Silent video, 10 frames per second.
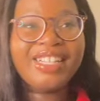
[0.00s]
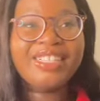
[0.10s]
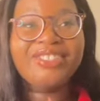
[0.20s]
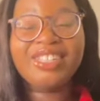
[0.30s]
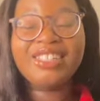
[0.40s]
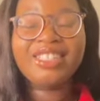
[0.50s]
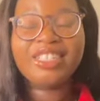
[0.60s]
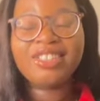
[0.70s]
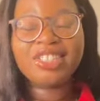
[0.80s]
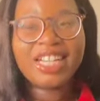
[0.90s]
Do not let
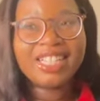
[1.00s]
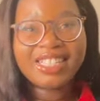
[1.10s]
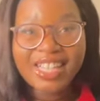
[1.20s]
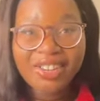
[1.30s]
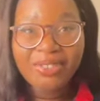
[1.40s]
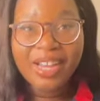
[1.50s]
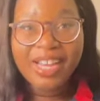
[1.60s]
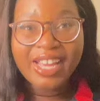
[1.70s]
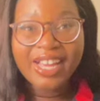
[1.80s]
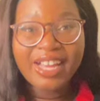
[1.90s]
your shyness get in
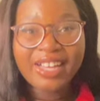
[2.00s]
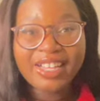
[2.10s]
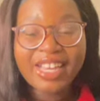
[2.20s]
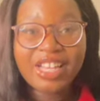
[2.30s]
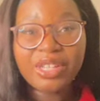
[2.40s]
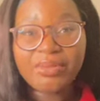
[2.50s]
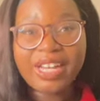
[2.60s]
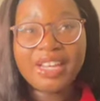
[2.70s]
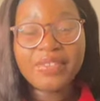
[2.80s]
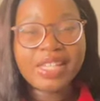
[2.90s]
the
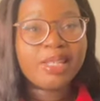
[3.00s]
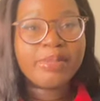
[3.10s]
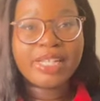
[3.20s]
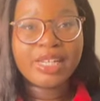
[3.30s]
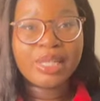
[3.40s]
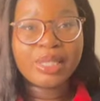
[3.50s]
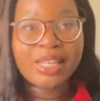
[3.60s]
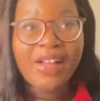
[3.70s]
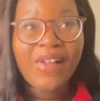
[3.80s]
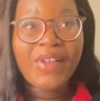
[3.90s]
way of things, because
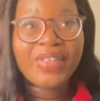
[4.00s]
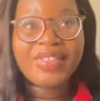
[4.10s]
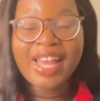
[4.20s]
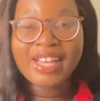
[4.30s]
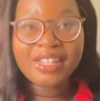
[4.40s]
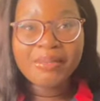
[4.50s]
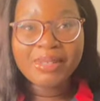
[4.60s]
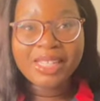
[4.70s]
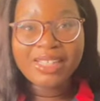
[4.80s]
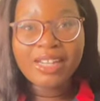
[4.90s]
that could
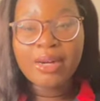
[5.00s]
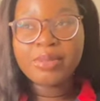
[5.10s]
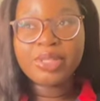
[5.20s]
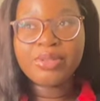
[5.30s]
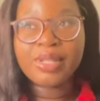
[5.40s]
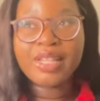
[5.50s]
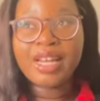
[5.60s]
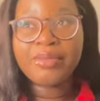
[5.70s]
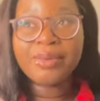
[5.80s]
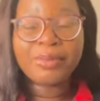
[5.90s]
be the opportunity
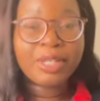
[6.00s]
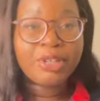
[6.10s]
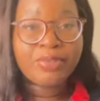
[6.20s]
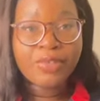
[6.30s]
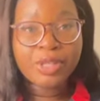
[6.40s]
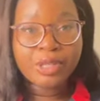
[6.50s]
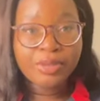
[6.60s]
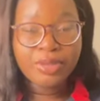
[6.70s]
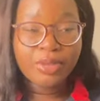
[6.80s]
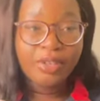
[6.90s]
that would put your foot
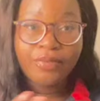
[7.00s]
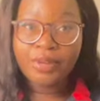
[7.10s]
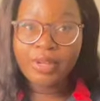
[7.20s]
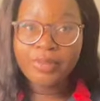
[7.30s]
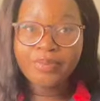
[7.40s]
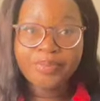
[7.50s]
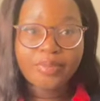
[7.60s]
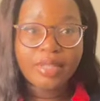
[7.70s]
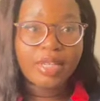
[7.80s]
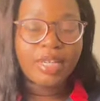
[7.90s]
through the door for
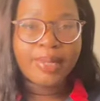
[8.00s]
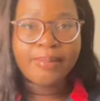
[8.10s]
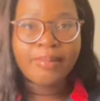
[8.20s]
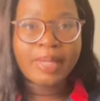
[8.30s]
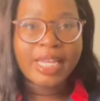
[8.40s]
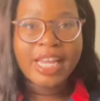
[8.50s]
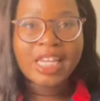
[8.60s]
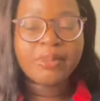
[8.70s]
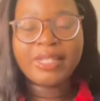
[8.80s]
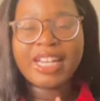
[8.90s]
like
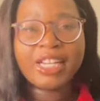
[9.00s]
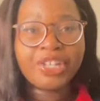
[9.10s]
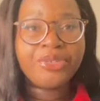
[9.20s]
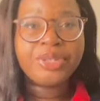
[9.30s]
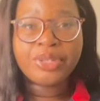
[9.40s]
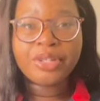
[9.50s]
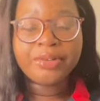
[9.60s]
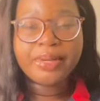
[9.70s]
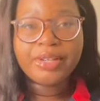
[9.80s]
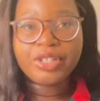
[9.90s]
expediting you to the
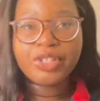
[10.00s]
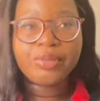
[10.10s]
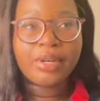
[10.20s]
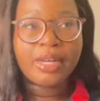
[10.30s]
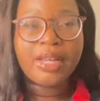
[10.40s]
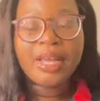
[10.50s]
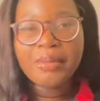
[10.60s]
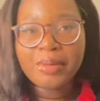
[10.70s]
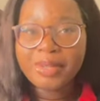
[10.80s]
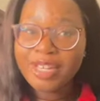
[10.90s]
career that you want.
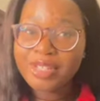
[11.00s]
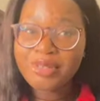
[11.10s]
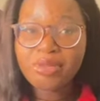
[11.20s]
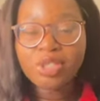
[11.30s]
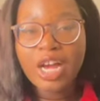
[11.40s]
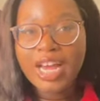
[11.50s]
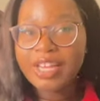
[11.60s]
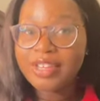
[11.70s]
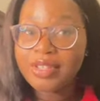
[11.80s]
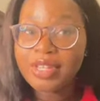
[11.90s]
But because you were shy, you
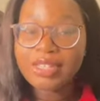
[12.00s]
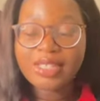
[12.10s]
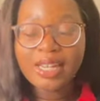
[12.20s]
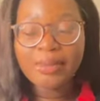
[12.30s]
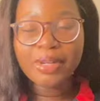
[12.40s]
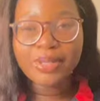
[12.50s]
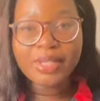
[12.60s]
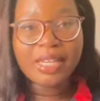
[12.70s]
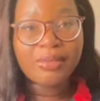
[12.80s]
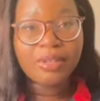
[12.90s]
didn't talk to that
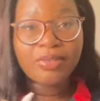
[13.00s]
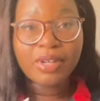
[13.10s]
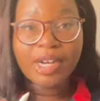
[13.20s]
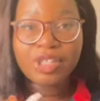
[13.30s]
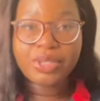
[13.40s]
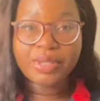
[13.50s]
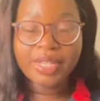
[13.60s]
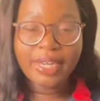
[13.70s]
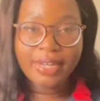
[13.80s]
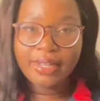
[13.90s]
person that would have got you
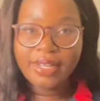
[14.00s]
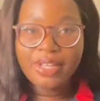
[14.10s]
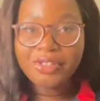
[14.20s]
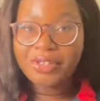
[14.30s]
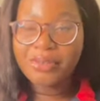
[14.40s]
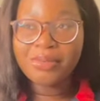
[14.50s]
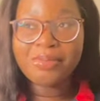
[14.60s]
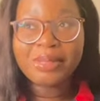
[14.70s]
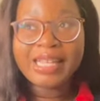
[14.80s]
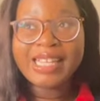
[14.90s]
there. So
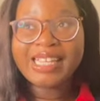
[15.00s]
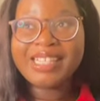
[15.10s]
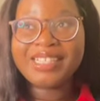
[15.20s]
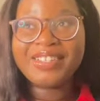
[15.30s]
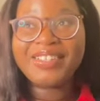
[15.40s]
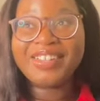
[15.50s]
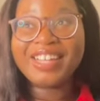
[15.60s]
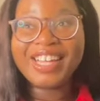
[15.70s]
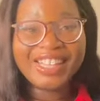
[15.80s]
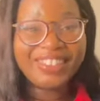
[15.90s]
please
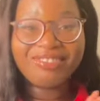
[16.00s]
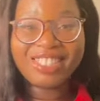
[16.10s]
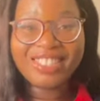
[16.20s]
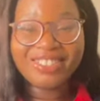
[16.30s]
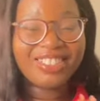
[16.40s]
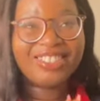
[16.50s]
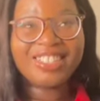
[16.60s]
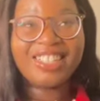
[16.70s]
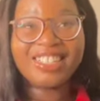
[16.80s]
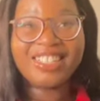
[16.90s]
talk. Please don't let your
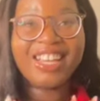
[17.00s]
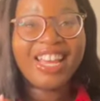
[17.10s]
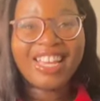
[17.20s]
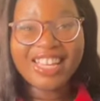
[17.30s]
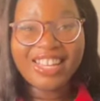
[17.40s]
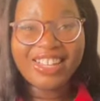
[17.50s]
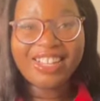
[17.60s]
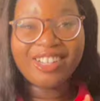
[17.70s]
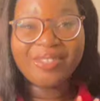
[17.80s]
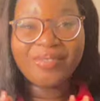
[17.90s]
shyness get
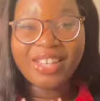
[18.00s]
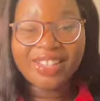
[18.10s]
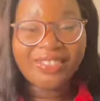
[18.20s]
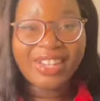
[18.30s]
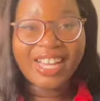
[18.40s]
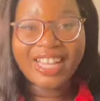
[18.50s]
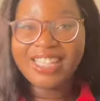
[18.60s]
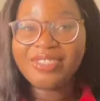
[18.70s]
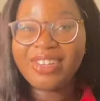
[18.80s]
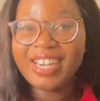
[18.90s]
in the way.
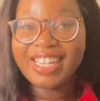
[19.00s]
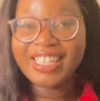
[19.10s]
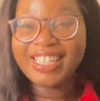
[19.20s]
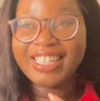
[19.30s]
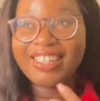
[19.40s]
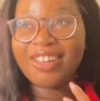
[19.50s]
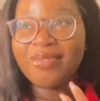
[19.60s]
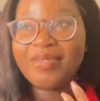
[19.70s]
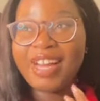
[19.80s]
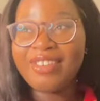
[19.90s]
That's what I did,
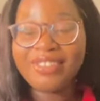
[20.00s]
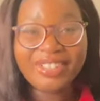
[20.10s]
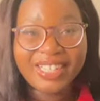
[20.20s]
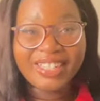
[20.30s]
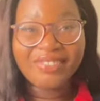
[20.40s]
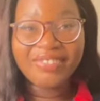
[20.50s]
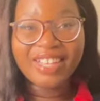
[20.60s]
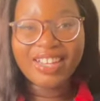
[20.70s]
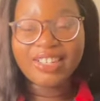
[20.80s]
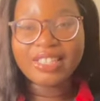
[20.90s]
and I regret it,
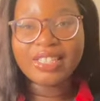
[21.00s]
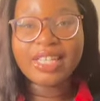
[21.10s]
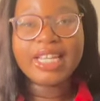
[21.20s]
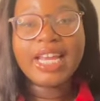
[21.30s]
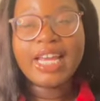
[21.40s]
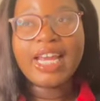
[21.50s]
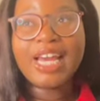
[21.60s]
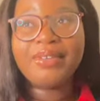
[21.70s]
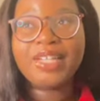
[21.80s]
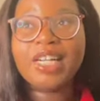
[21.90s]
honestly.
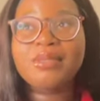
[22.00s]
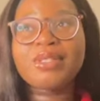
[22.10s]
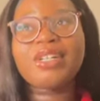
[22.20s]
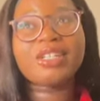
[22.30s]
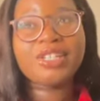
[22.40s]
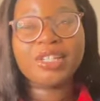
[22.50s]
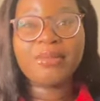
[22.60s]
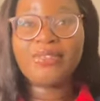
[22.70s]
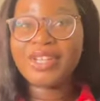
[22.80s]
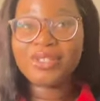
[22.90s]
And when it comes to talking to your
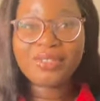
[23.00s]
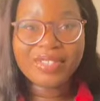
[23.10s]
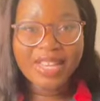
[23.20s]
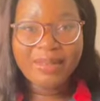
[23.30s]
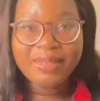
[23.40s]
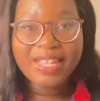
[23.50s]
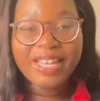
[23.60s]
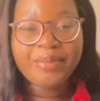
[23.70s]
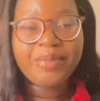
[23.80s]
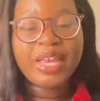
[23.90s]
professors, same thing.